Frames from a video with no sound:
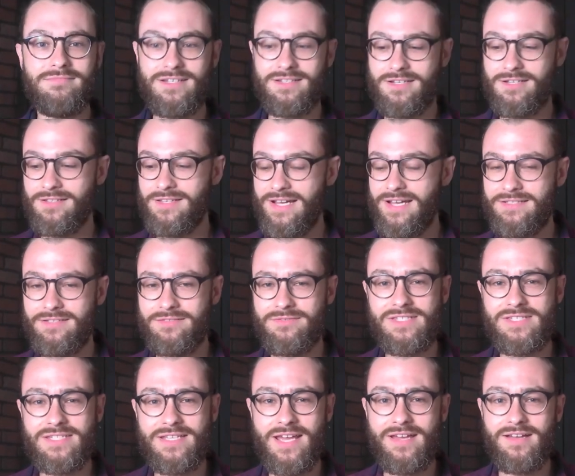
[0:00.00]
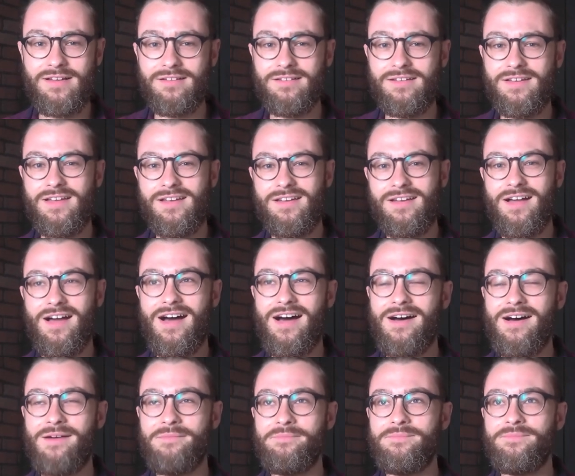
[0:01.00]
collective mm -hmm. scale.
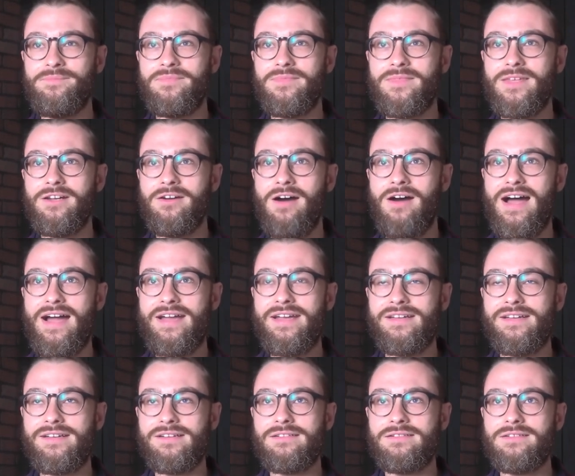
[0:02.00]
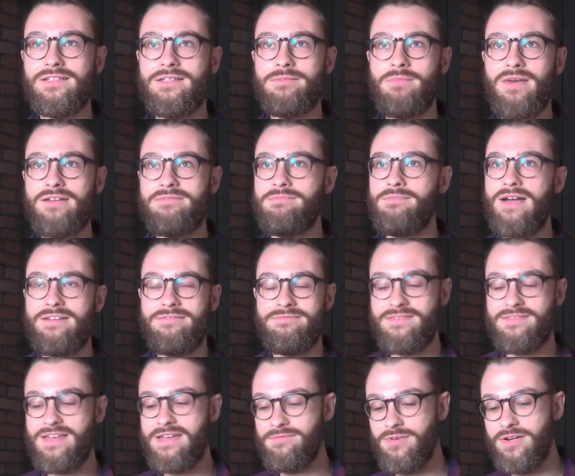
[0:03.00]
Mm-hmm. Um, you know, I my my
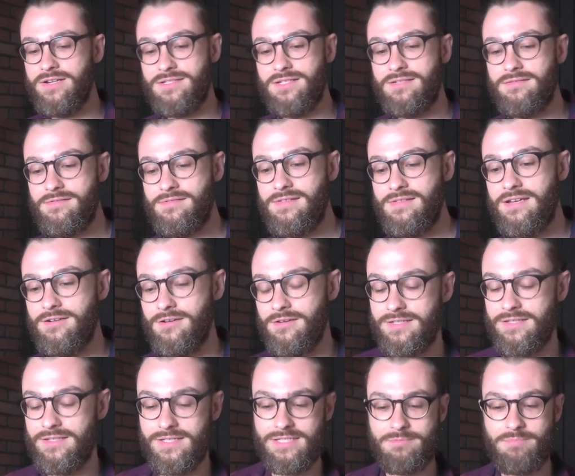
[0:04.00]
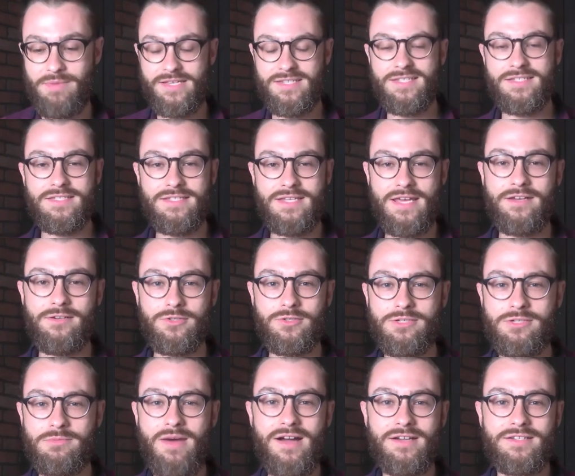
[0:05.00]
favorite thinker in this space is Daniel
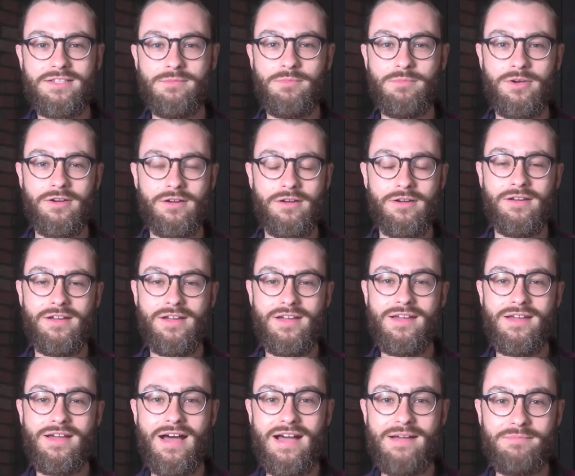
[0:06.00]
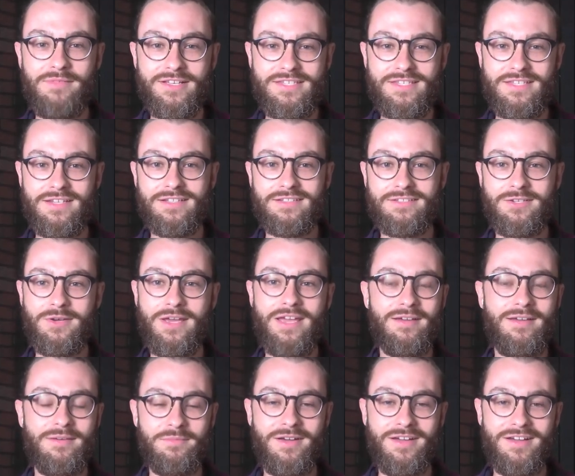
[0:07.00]
Schmachtenberger. I'm listening to
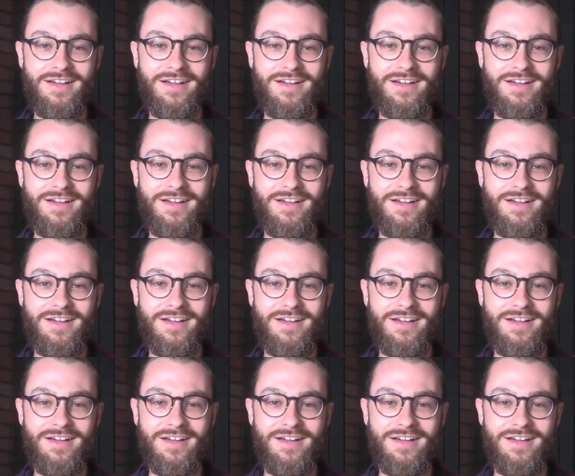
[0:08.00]
him